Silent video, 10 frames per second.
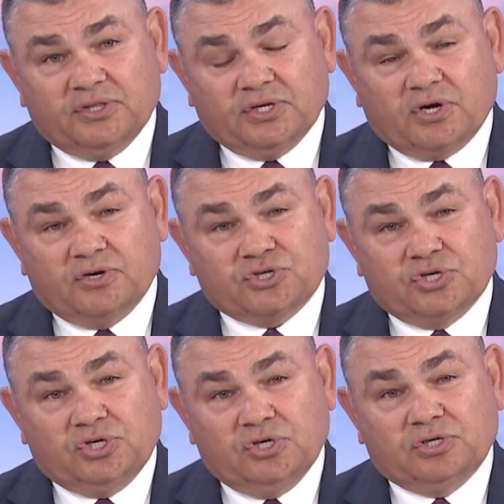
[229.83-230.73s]
in the
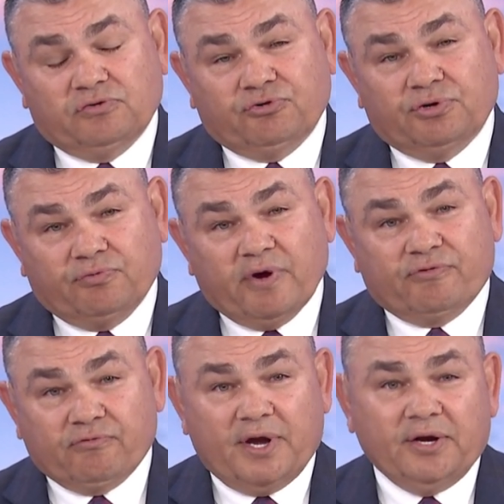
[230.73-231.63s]
Constitution through a
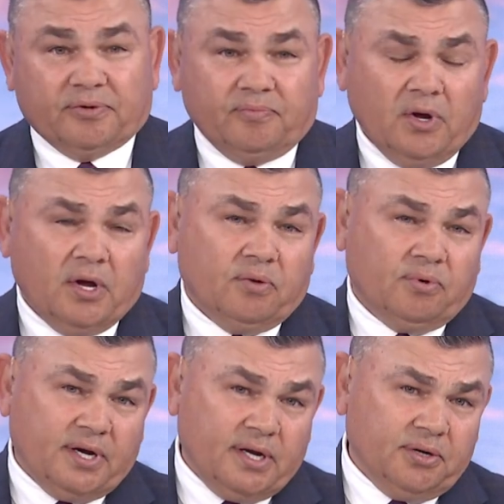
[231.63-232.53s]
referendum
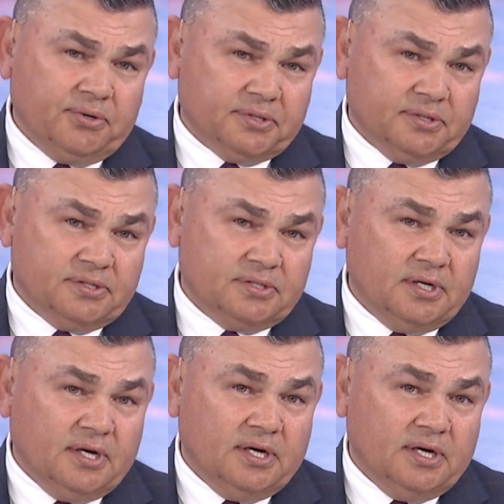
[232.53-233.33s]
were elders.